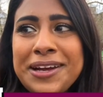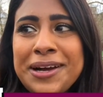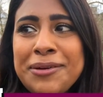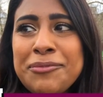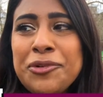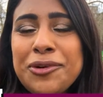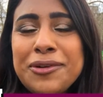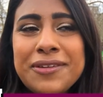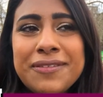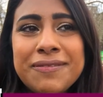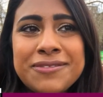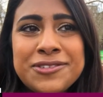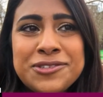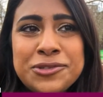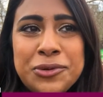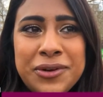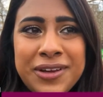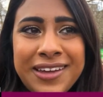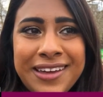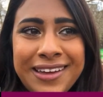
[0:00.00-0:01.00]
I'm not
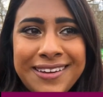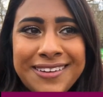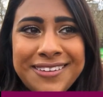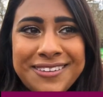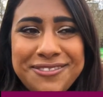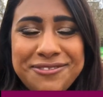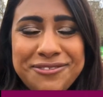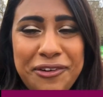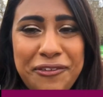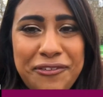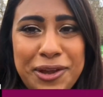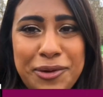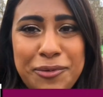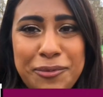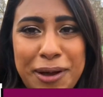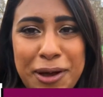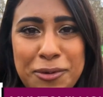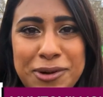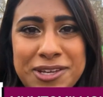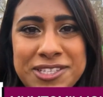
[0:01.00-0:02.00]
talking very
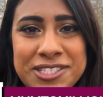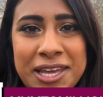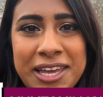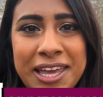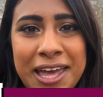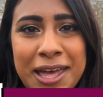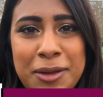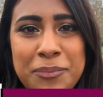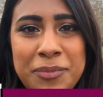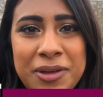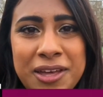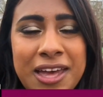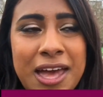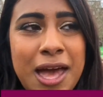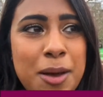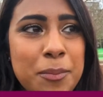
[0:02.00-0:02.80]
well because I get a bit,